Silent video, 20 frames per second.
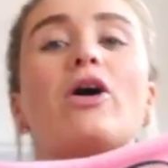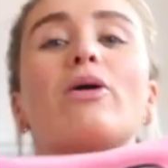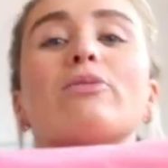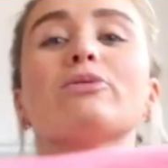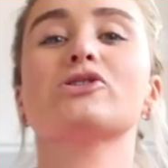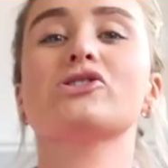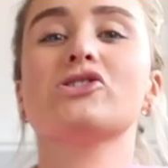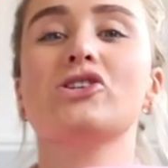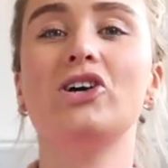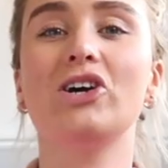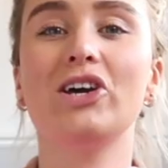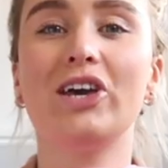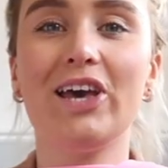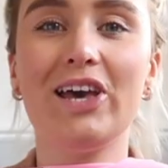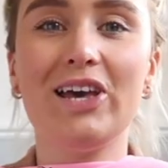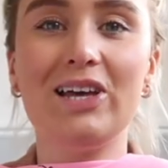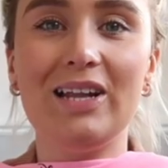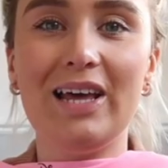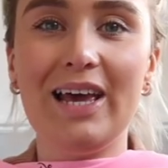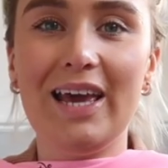thought was so
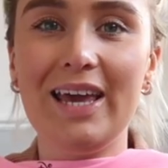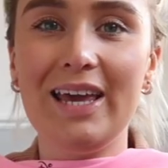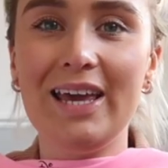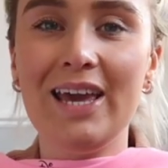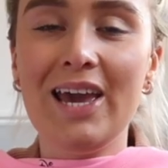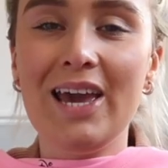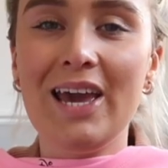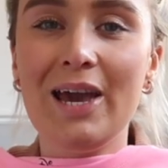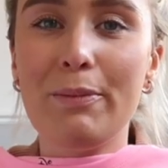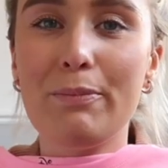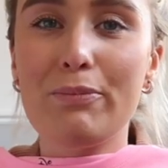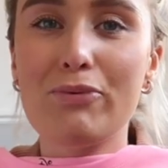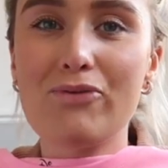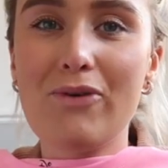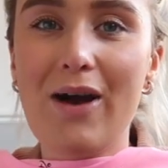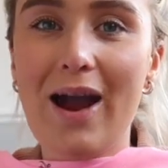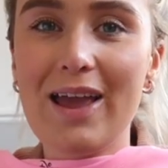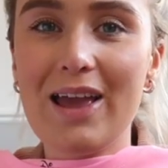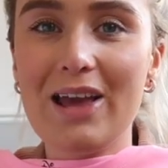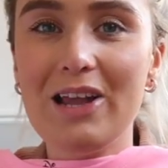girly,
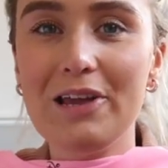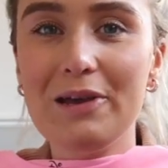bright